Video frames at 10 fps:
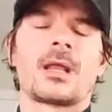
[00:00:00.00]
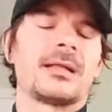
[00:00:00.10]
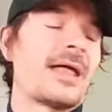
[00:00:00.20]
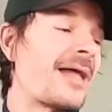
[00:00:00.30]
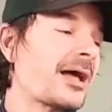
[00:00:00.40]

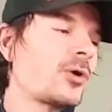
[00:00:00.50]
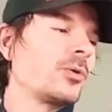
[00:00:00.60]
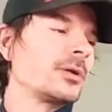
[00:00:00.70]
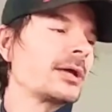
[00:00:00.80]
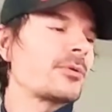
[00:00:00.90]
Now that
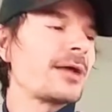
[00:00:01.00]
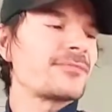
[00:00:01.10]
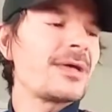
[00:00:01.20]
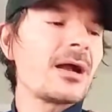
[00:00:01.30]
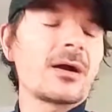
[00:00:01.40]
cool lick right
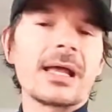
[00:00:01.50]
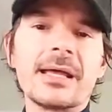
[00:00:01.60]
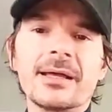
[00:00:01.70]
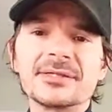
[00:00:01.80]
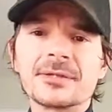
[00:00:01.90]
there
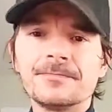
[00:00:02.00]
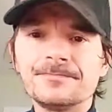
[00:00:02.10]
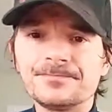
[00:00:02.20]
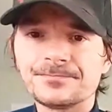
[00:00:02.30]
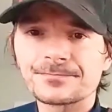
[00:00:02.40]
is,
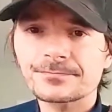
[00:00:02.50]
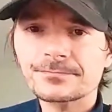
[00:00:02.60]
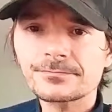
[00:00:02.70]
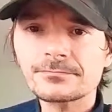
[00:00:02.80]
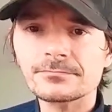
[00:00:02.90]

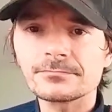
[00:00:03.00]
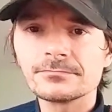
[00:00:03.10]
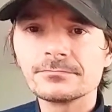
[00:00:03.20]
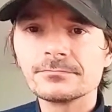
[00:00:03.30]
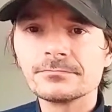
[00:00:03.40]

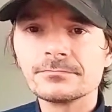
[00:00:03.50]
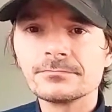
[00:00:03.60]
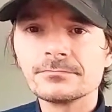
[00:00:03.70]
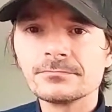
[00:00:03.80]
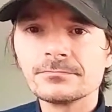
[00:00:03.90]
you're